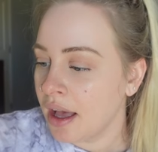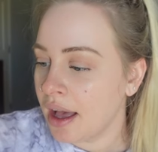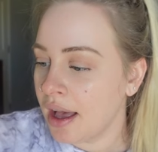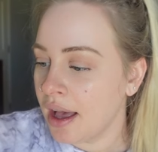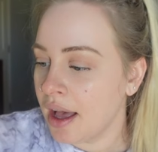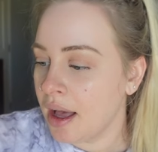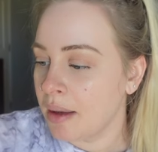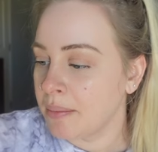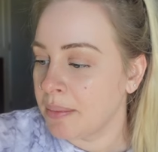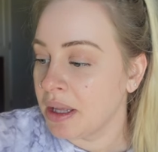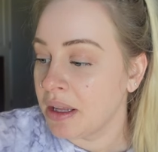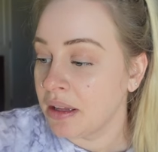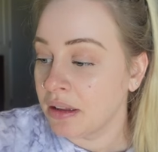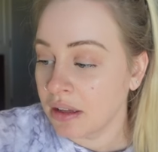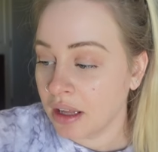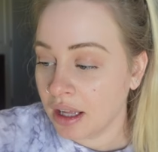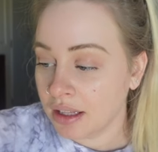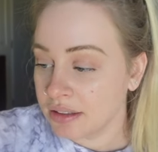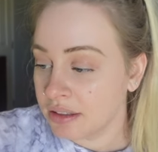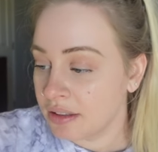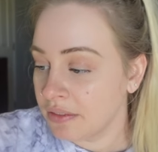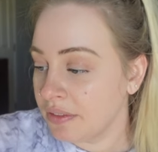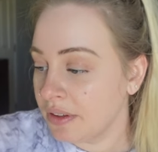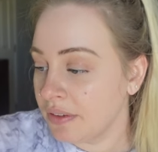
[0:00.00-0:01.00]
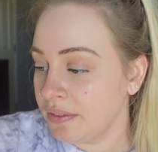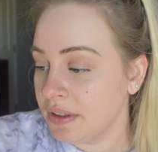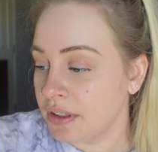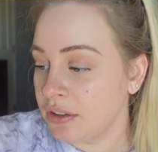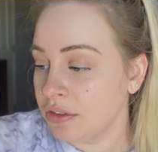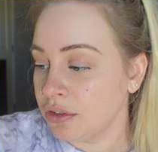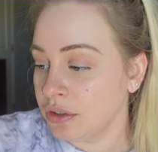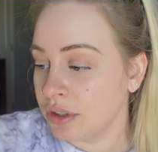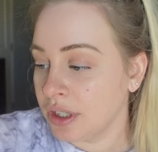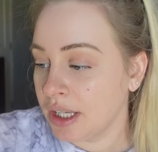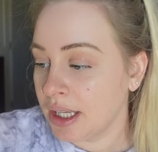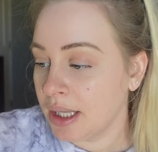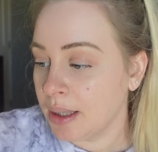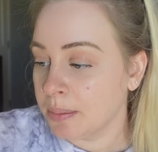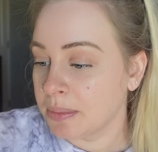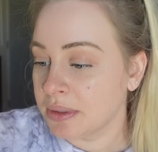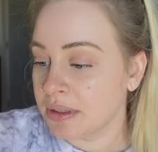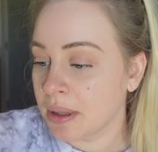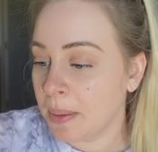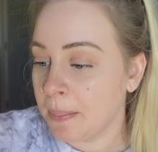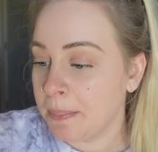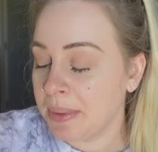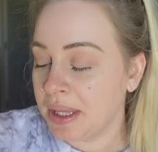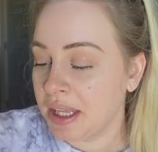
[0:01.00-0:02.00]
Um, lots of vivid
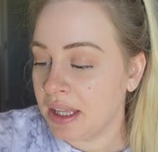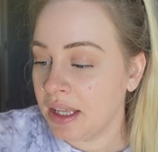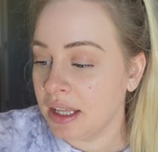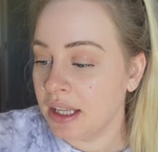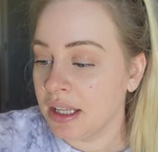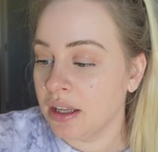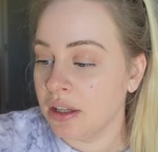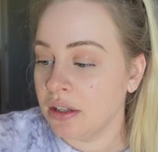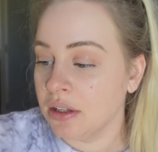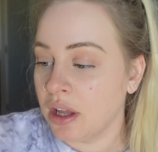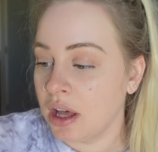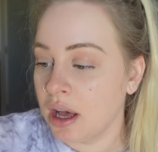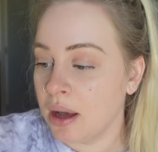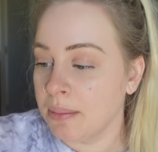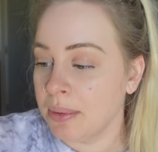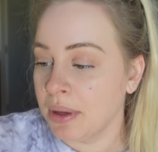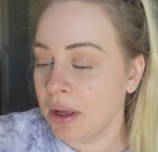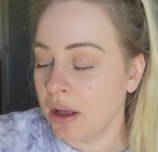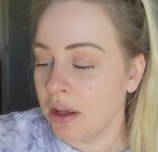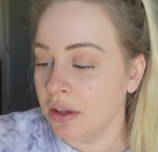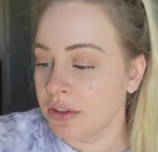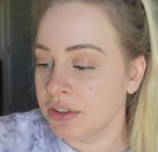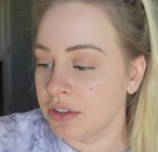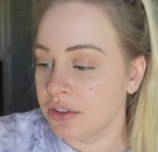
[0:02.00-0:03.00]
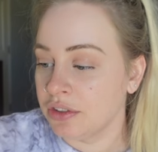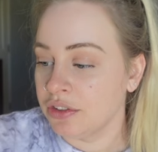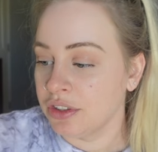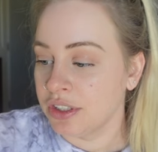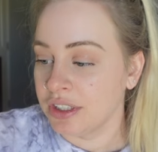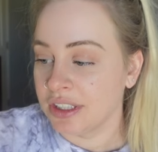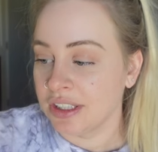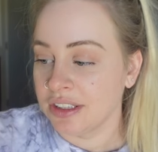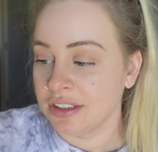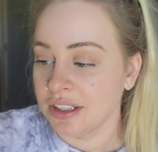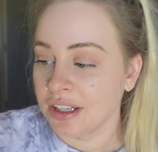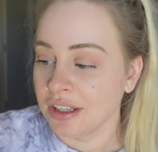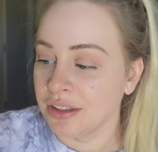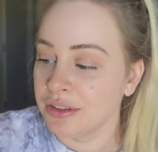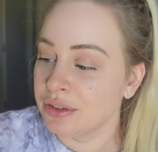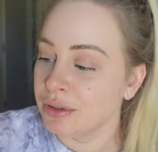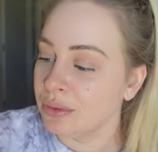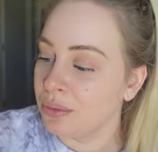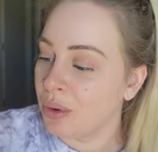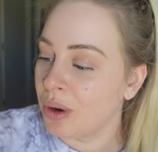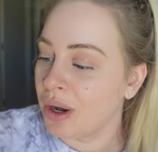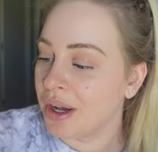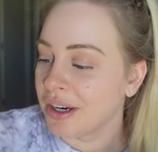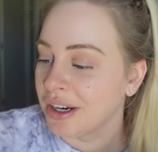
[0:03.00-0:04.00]
dreams, peeing a lot, but also drinking tons
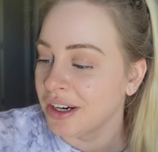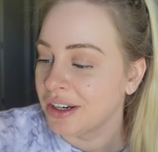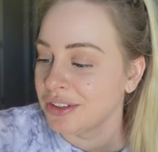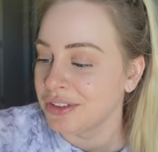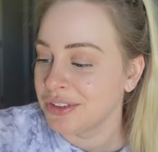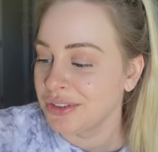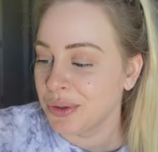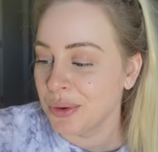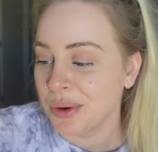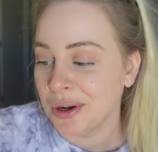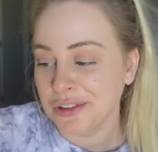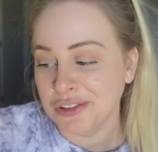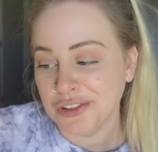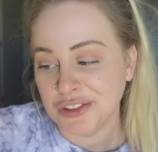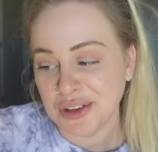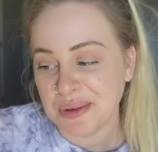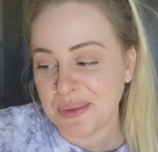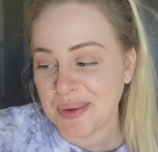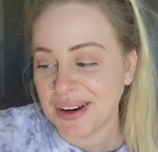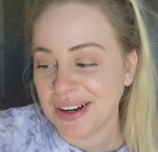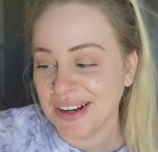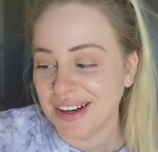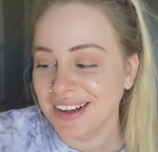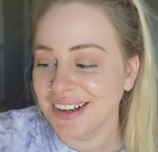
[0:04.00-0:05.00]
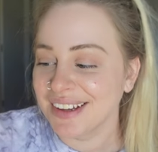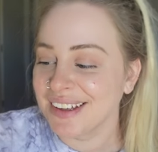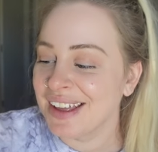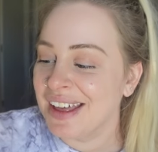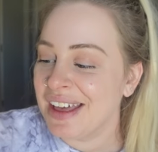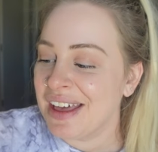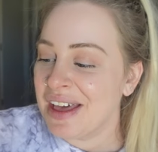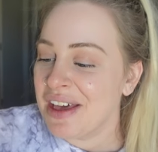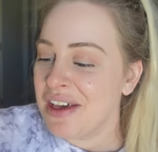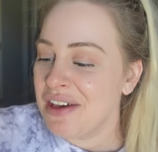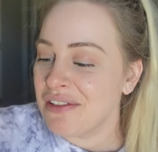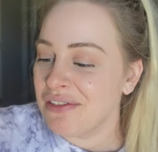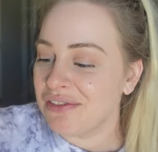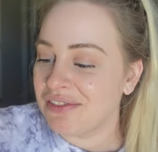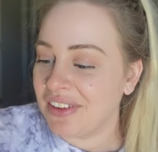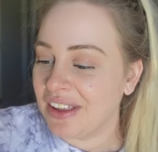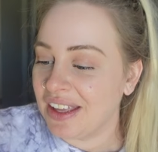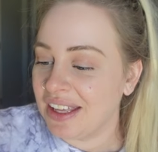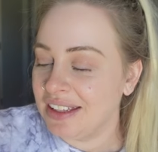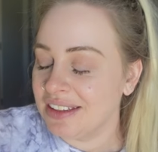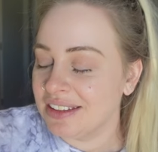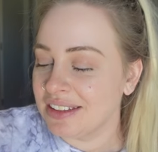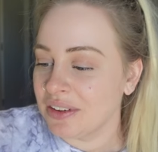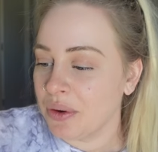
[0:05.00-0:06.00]
of water, question mark,
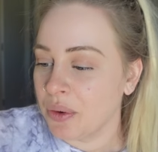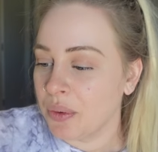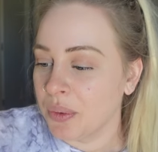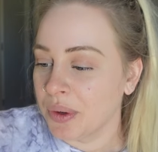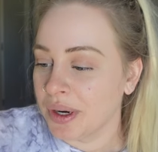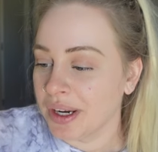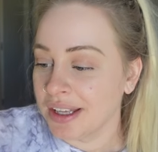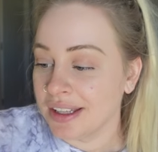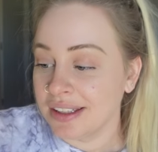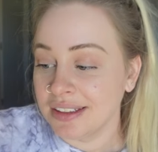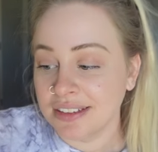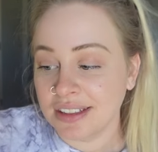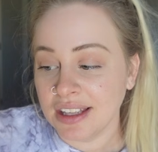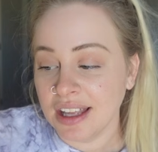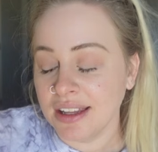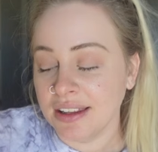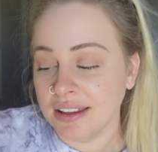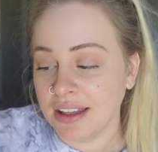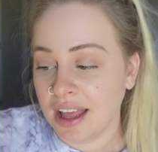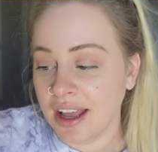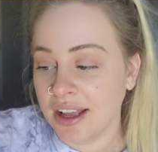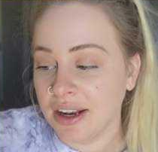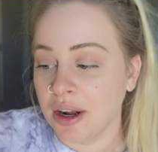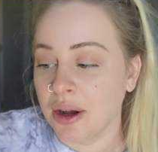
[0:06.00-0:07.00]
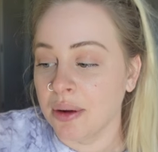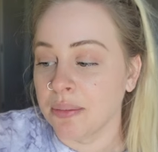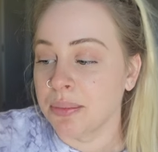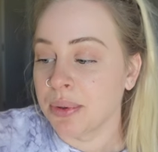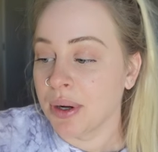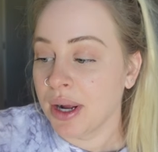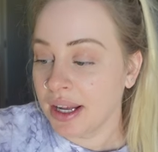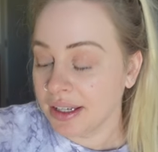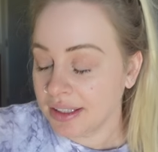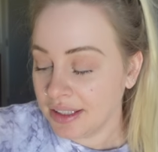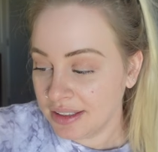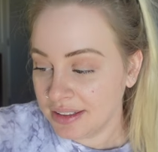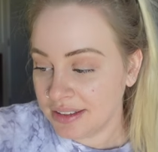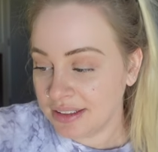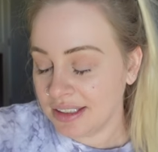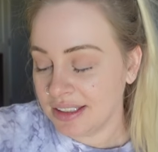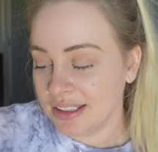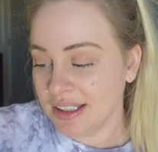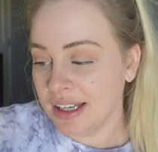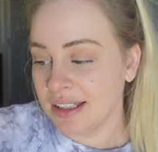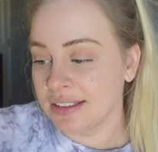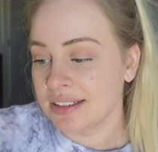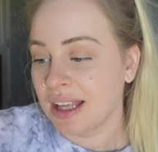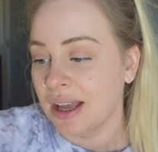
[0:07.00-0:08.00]
faint or indent line on pregnancy
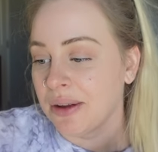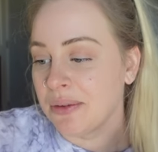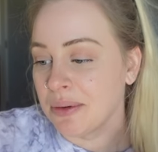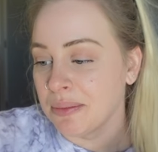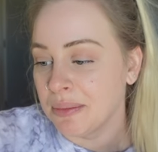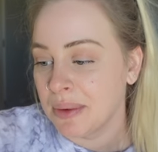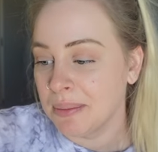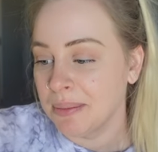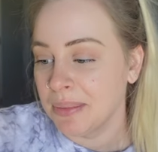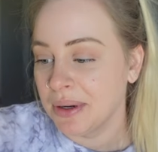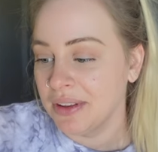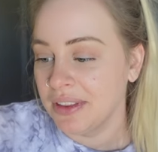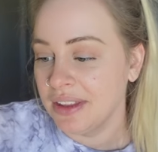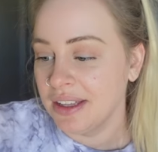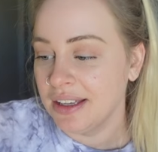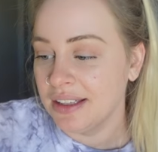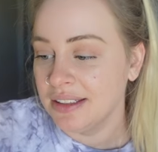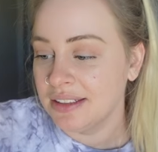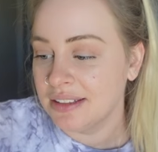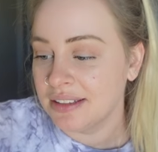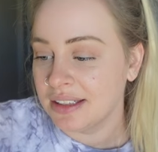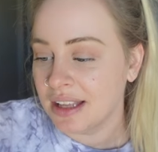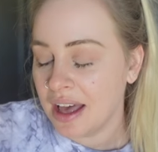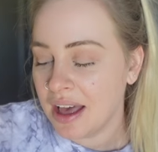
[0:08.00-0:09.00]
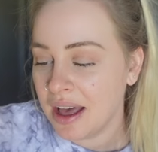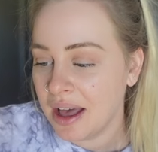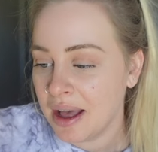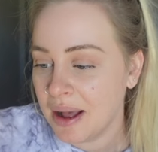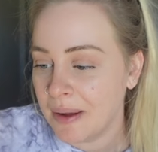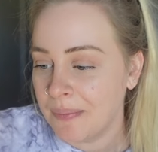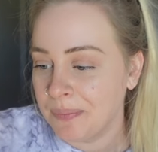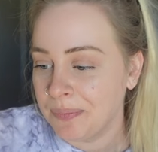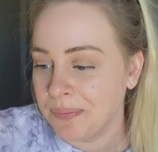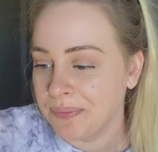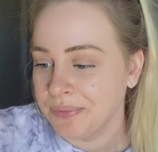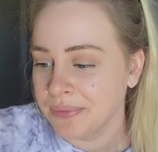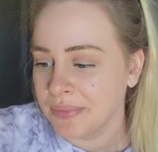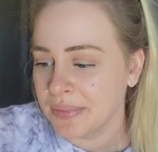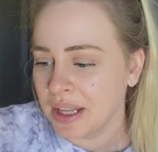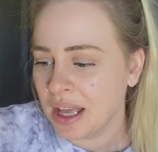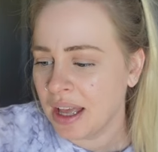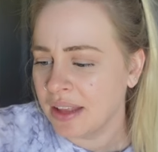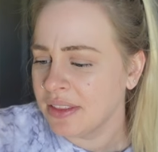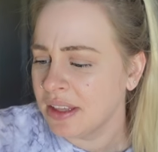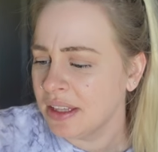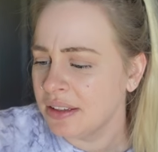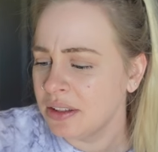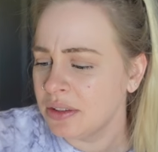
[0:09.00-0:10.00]
test. I remember this. Um,
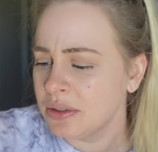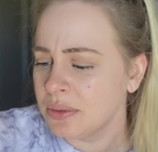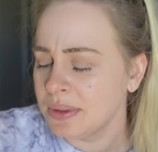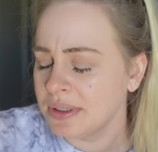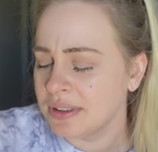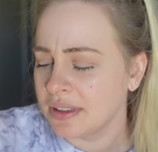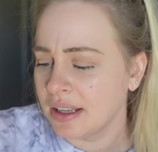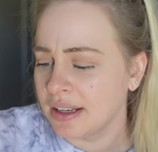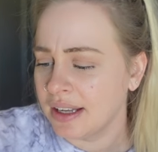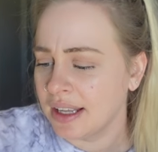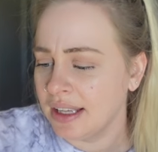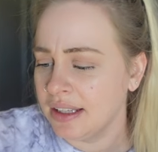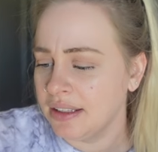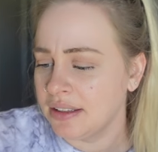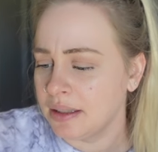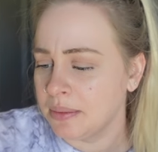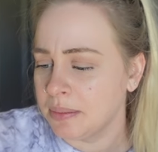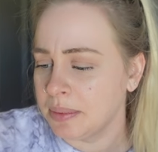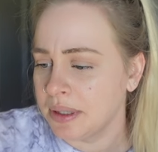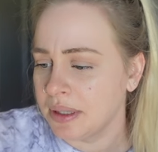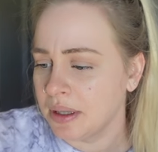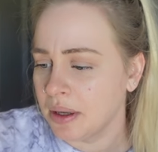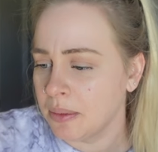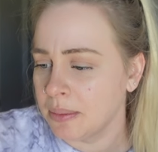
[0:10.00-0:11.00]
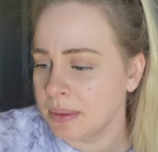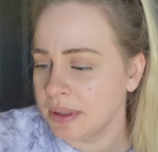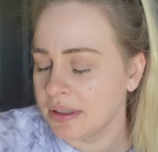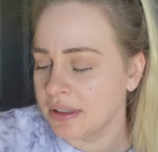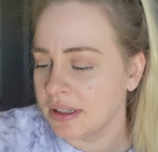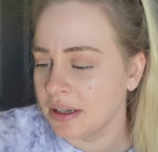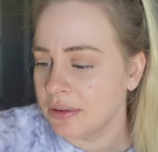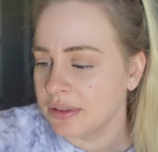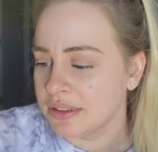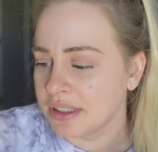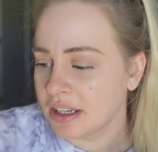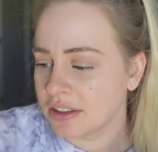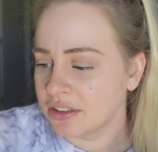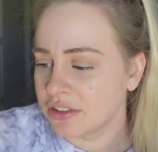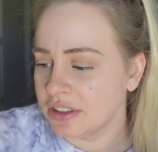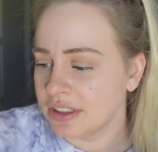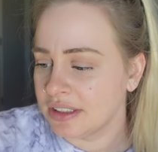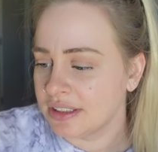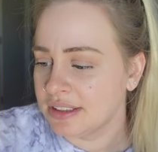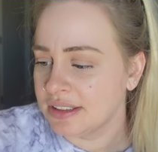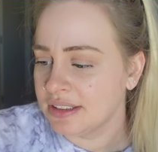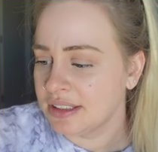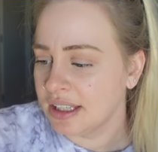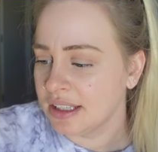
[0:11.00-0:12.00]
I thought this was on 8 p.m., but it was
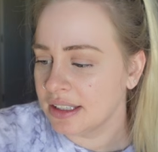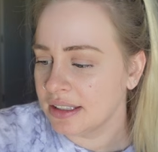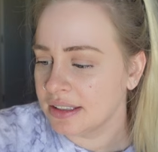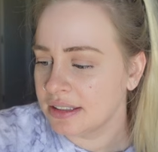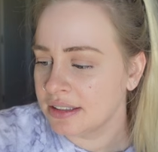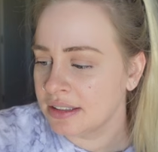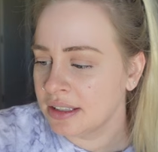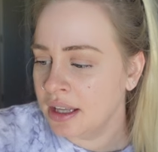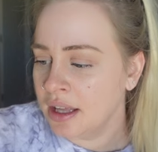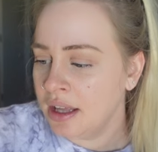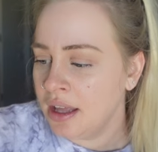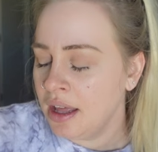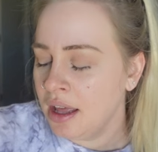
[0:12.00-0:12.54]
actually 6.